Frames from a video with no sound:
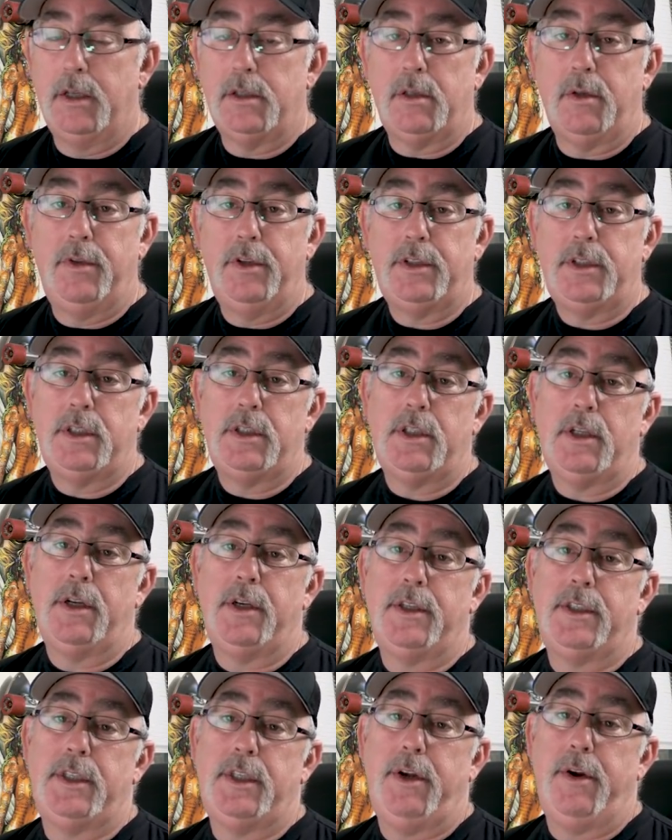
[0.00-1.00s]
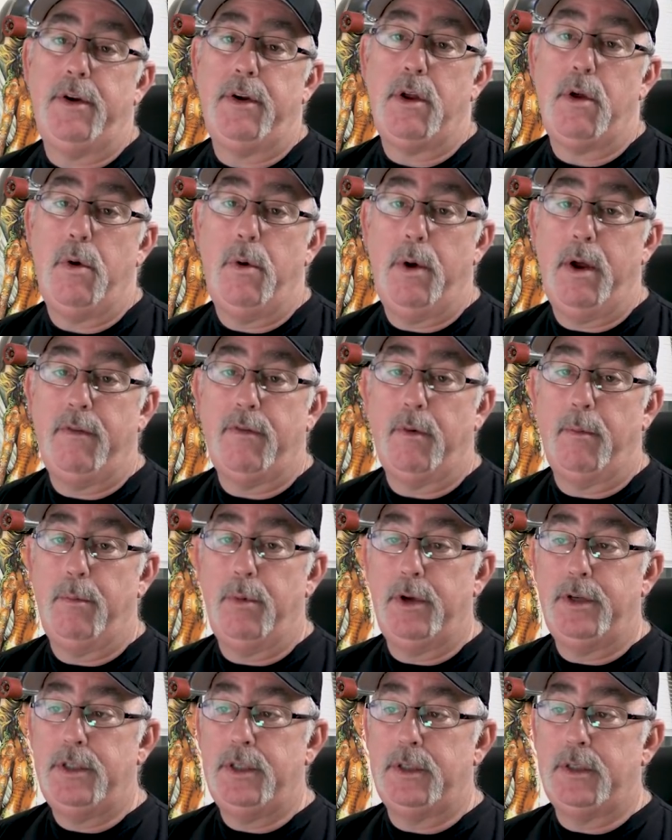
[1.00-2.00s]
So this is going to steer you away from
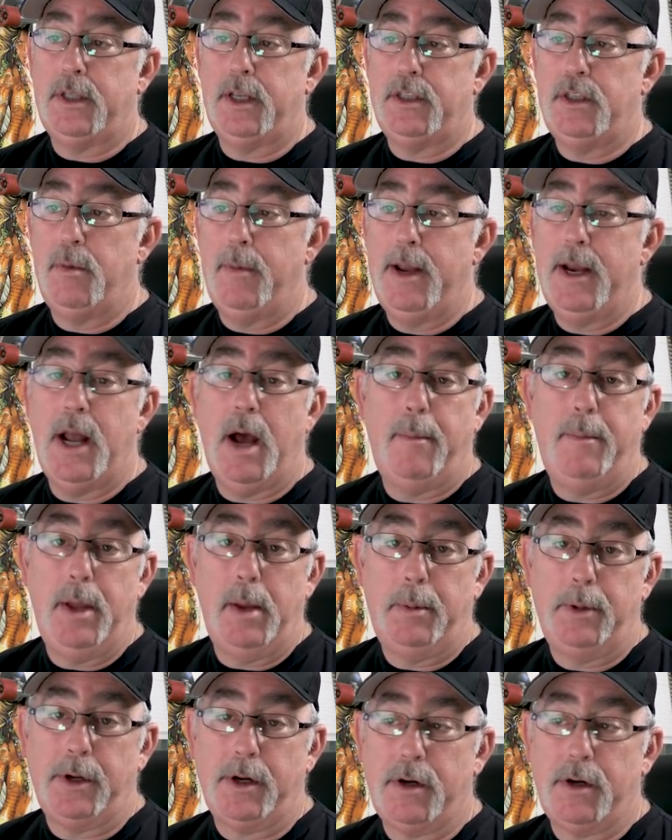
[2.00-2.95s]
bridges that you may not be able